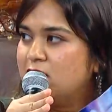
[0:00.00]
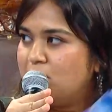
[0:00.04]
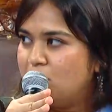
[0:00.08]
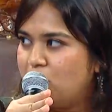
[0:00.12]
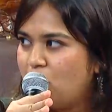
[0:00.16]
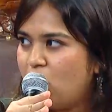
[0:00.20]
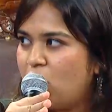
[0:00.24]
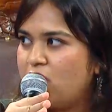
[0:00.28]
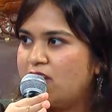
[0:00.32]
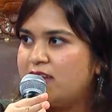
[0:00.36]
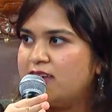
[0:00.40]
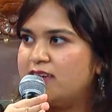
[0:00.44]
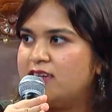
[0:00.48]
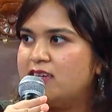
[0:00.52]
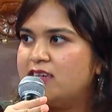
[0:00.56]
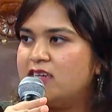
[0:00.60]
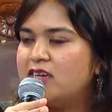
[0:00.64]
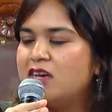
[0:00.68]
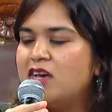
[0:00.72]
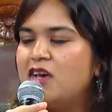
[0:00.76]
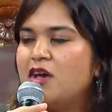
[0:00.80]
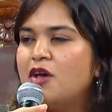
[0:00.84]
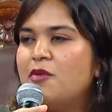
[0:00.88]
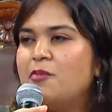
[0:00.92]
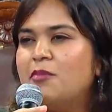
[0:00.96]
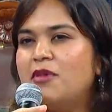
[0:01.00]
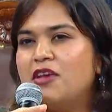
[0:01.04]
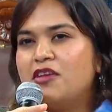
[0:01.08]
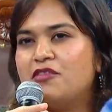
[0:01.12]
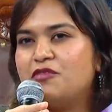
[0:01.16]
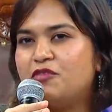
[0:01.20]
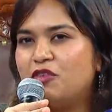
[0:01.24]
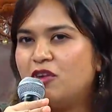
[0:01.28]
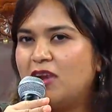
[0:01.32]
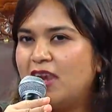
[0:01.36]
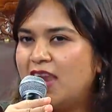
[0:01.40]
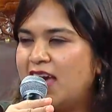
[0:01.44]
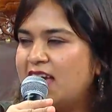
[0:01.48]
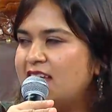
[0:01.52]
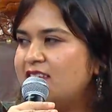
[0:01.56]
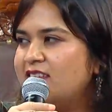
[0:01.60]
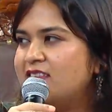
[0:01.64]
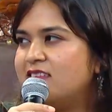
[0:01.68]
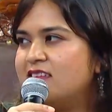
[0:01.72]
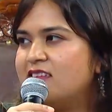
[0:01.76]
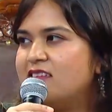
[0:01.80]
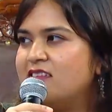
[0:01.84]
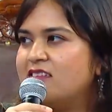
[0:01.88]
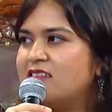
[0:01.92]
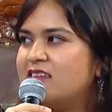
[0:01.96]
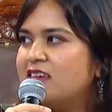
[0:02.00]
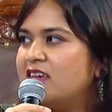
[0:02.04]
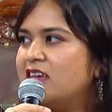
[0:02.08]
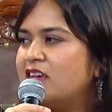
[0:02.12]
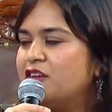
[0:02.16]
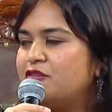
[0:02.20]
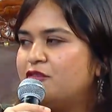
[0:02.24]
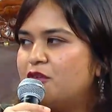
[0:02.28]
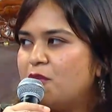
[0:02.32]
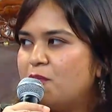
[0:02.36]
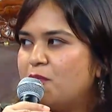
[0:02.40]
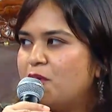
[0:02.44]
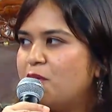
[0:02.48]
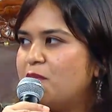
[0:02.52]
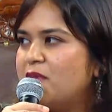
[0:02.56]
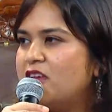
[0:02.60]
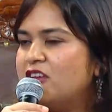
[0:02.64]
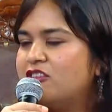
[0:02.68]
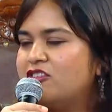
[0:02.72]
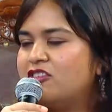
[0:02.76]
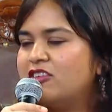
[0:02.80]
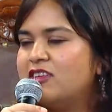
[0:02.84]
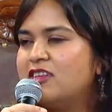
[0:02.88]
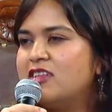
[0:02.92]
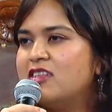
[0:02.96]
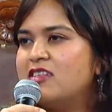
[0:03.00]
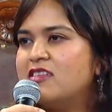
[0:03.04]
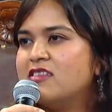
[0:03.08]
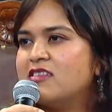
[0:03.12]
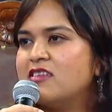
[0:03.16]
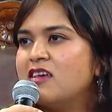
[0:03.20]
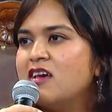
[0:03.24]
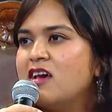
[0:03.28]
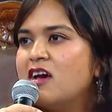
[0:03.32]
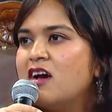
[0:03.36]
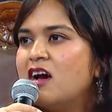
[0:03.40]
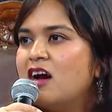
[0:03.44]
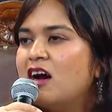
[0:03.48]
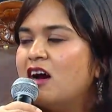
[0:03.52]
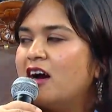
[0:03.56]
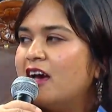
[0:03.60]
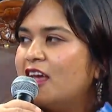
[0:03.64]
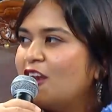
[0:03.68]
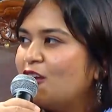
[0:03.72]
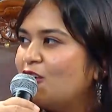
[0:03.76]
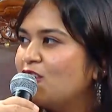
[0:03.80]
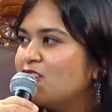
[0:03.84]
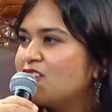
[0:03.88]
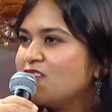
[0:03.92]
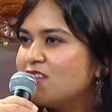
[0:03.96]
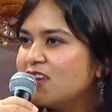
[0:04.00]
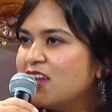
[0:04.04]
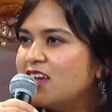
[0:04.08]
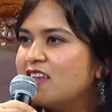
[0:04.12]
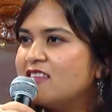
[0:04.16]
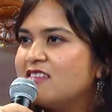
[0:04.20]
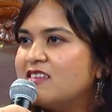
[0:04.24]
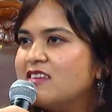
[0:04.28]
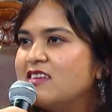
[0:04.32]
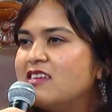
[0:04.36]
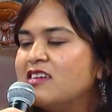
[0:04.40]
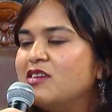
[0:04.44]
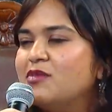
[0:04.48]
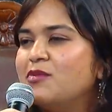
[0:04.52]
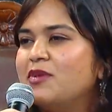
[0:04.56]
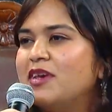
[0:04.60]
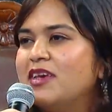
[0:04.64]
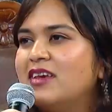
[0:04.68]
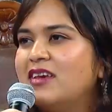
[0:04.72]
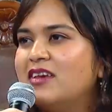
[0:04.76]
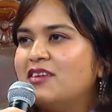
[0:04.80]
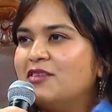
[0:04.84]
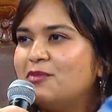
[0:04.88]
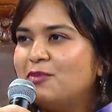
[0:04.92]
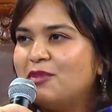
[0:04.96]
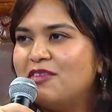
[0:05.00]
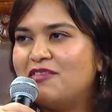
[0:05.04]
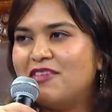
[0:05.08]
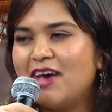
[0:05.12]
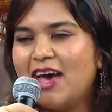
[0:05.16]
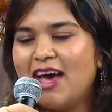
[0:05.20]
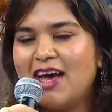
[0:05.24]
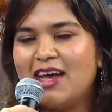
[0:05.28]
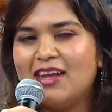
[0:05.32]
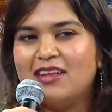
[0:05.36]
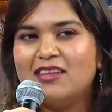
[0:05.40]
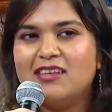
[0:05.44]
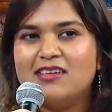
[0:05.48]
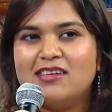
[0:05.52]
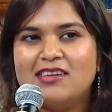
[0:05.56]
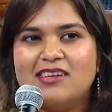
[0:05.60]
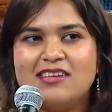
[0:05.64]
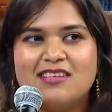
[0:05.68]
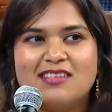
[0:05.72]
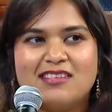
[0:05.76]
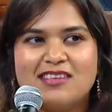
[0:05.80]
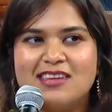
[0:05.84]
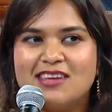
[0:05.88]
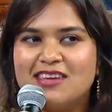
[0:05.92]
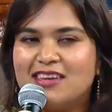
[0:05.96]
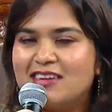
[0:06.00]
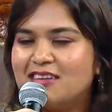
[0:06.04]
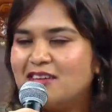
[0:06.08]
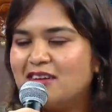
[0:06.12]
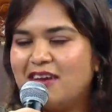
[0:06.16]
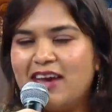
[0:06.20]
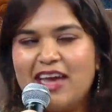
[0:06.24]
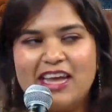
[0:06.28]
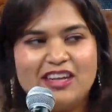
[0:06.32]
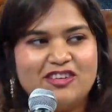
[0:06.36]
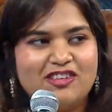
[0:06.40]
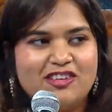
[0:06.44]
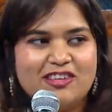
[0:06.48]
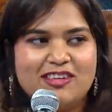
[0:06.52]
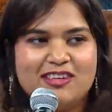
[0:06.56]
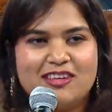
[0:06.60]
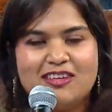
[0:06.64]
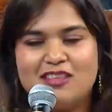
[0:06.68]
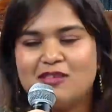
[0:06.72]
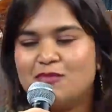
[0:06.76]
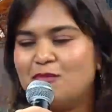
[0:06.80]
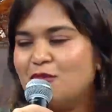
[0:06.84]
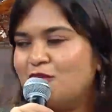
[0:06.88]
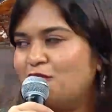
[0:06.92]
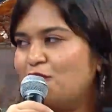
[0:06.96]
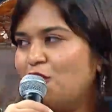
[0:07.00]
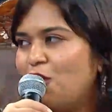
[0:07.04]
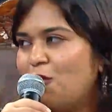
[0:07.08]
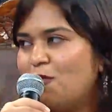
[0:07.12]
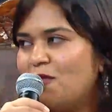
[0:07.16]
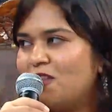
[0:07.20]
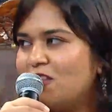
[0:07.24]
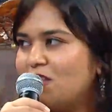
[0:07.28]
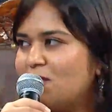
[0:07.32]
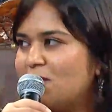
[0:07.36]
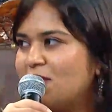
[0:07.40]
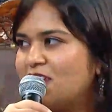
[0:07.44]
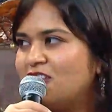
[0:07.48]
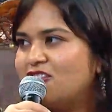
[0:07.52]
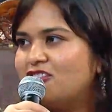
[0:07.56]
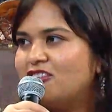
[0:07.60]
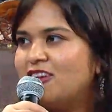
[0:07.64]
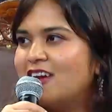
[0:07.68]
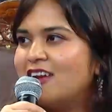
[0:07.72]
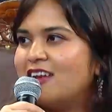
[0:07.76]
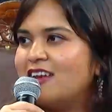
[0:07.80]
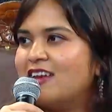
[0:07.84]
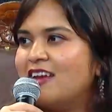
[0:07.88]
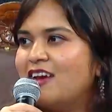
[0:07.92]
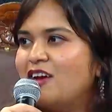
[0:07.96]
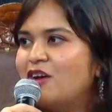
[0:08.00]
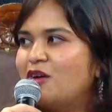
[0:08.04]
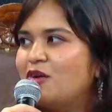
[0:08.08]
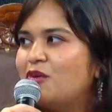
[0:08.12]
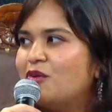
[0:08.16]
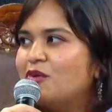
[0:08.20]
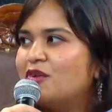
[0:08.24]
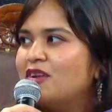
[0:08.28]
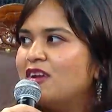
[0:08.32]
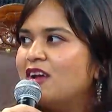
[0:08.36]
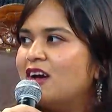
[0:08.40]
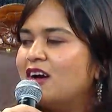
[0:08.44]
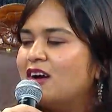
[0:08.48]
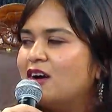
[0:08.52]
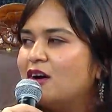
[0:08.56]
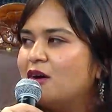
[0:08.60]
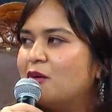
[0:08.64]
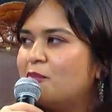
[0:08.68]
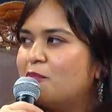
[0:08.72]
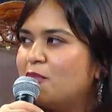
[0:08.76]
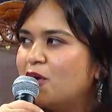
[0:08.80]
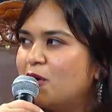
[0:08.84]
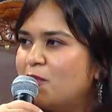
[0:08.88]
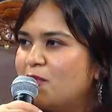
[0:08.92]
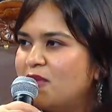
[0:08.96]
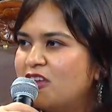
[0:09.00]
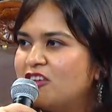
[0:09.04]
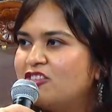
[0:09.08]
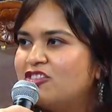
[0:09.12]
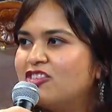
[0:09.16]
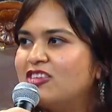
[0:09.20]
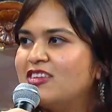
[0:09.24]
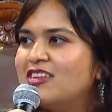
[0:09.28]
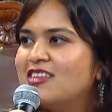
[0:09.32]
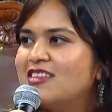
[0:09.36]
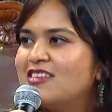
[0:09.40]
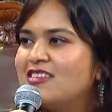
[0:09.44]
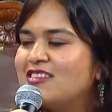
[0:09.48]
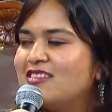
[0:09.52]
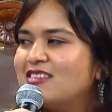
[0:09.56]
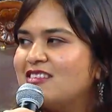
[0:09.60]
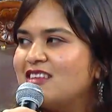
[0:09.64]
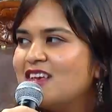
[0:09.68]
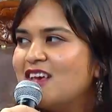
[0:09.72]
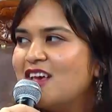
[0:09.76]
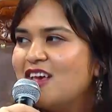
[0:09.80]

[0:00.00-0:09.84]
body, be it for licensing, for permissions. And also in our city, we've had the recent Ed Sheeran's performance being shut down, permissions,